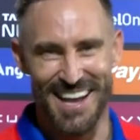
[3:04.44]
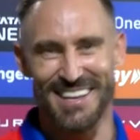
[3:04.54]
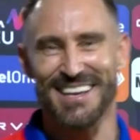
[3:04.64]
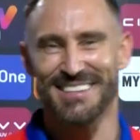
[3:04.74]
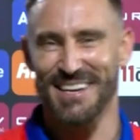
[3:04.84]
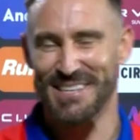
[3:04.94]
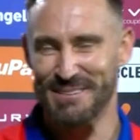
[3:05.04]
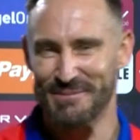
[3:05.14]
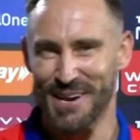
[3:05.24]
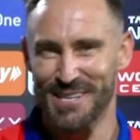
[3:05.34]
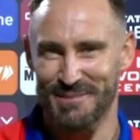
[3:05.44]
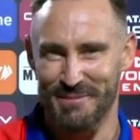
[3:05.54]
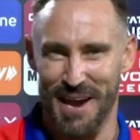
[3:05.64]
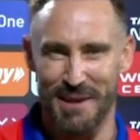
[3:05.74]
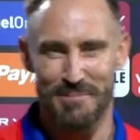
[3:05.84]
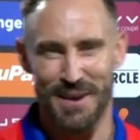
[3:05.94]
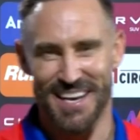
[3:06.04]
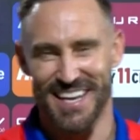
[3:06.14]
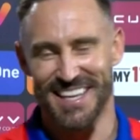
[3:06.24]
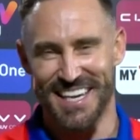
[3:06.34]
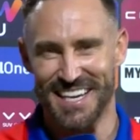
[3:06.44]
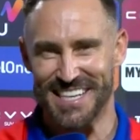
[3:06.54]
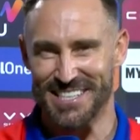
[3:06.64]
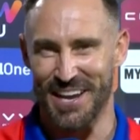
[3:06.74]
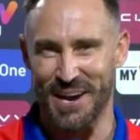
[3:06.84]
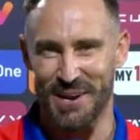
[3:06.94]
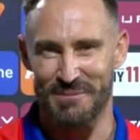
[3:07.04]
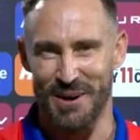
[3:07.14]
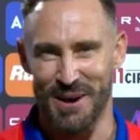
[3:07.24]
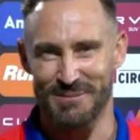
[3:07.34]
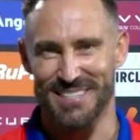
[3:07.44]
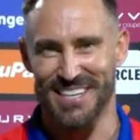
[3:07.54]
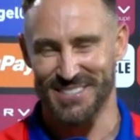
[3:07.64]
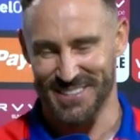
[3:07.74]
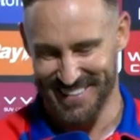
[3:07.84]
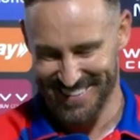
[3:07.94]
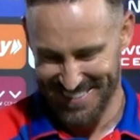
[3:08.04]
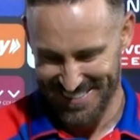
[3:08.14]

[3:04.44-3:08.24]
I'll take some words from KP and get the English line on my arm tattooed.